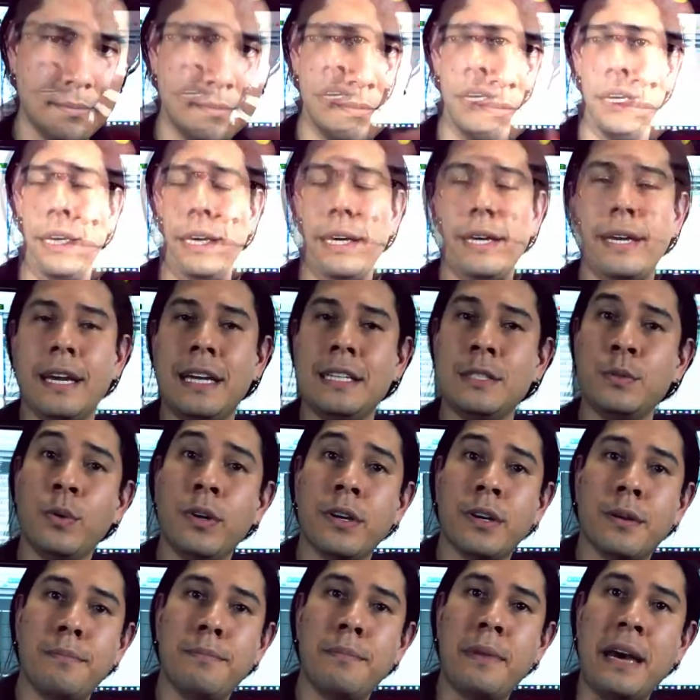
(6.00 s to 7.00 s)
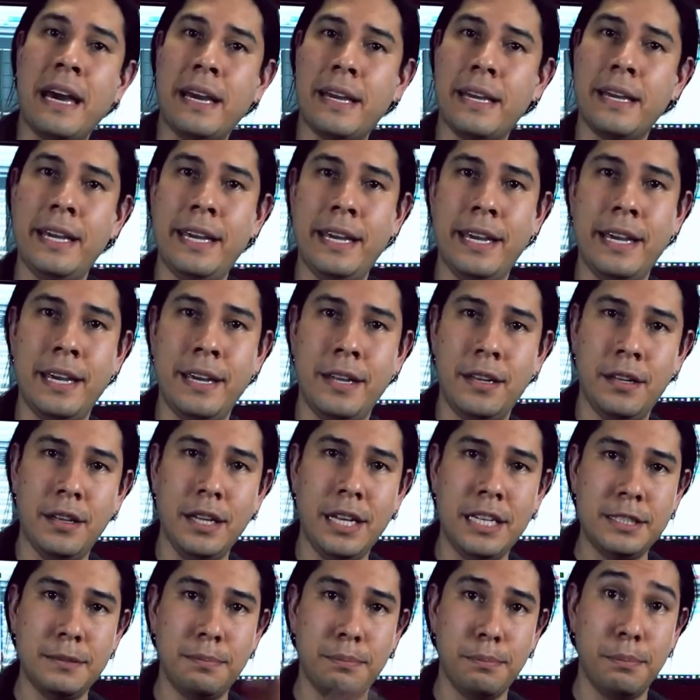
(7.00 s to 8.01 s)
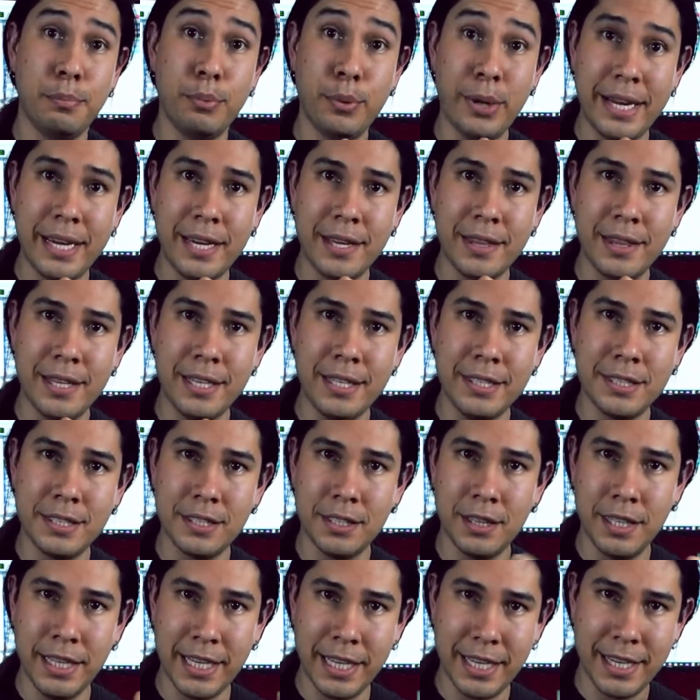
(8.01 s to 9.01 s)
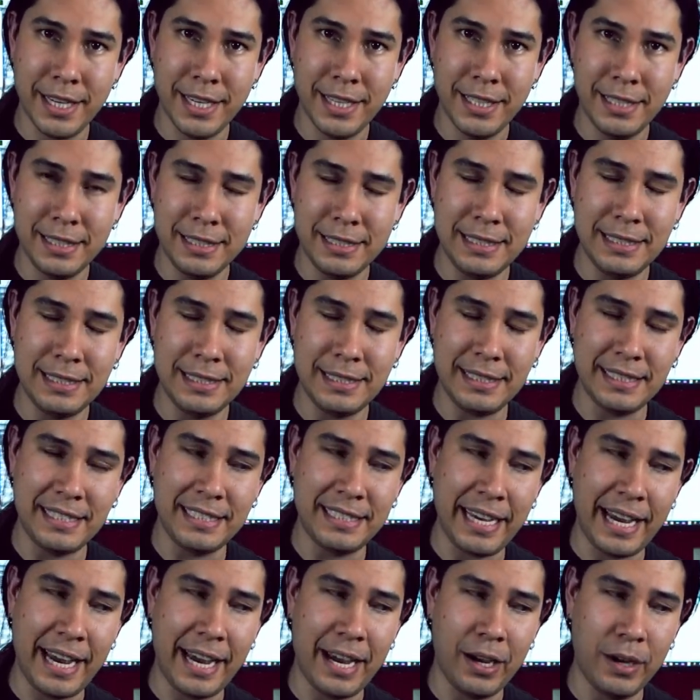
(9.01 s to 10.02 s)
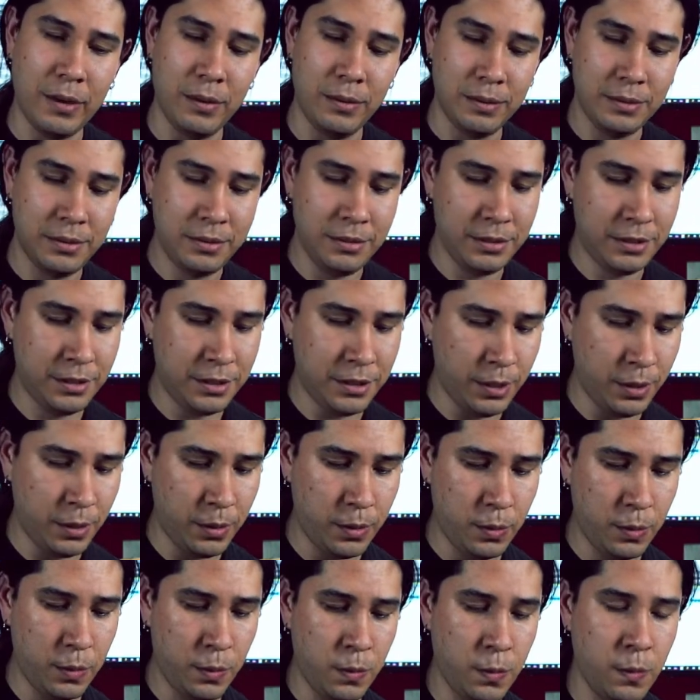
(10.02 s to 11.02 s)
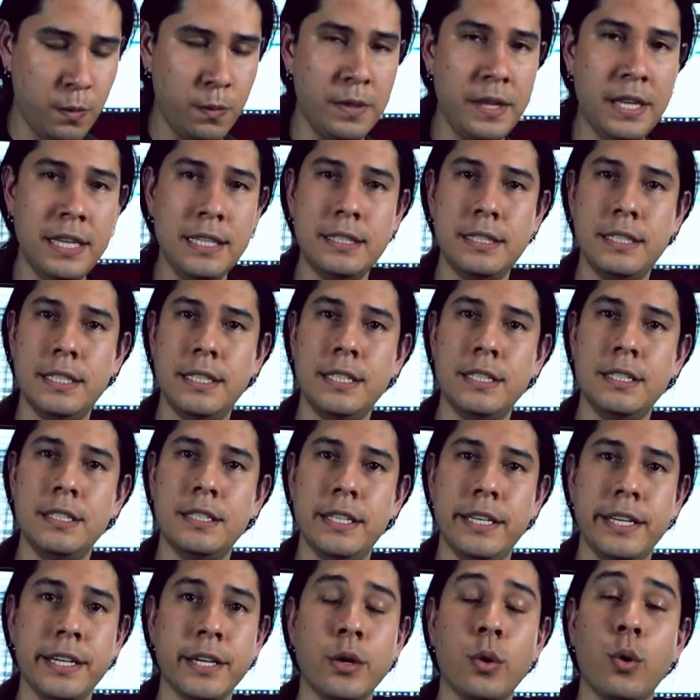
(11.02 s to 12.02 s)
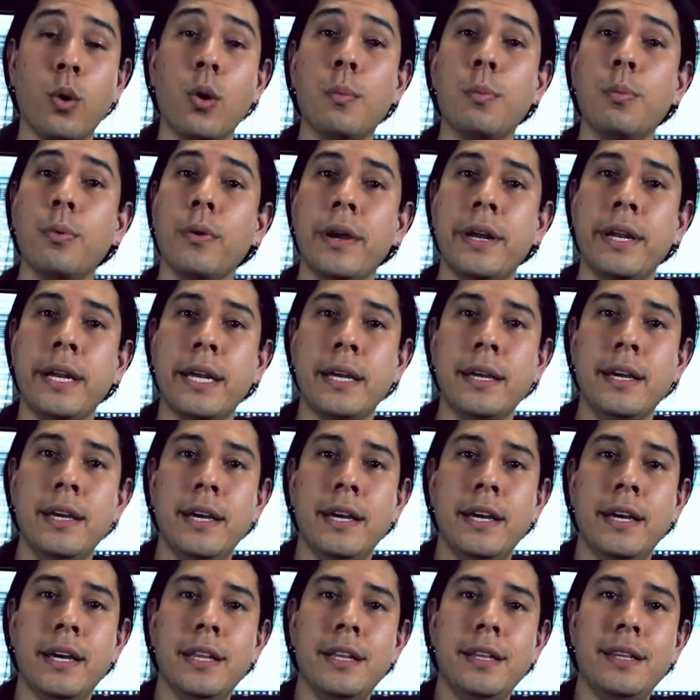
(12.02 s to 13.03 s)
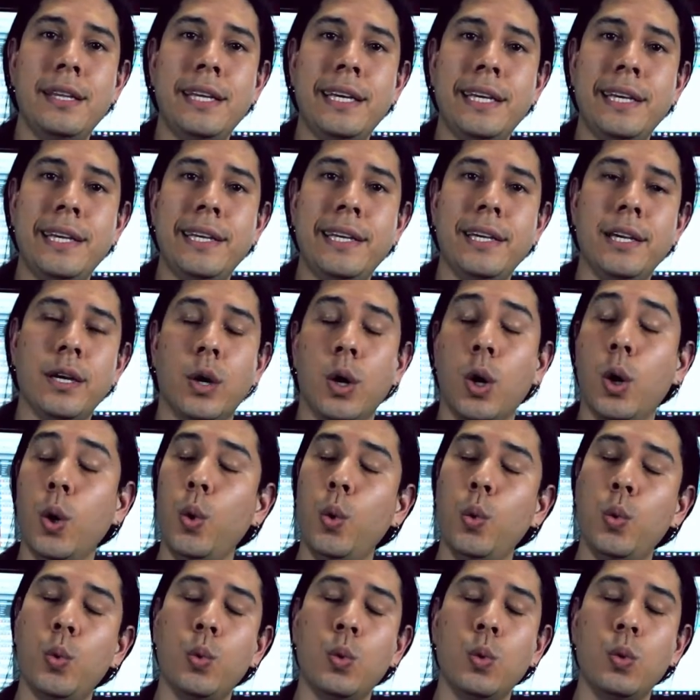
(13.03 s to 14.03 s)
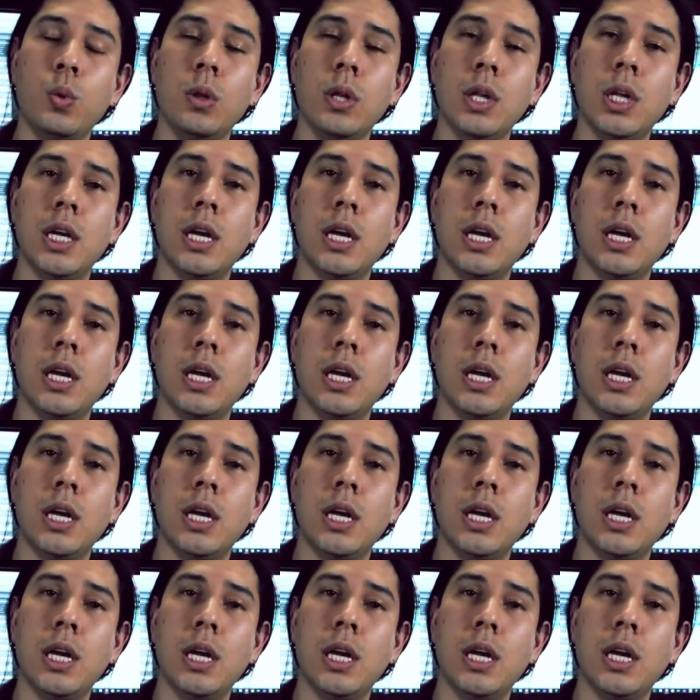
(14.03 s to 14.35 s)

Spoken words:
Hey guys, welcome back, and let's break this lick down. So this is incorporating the whole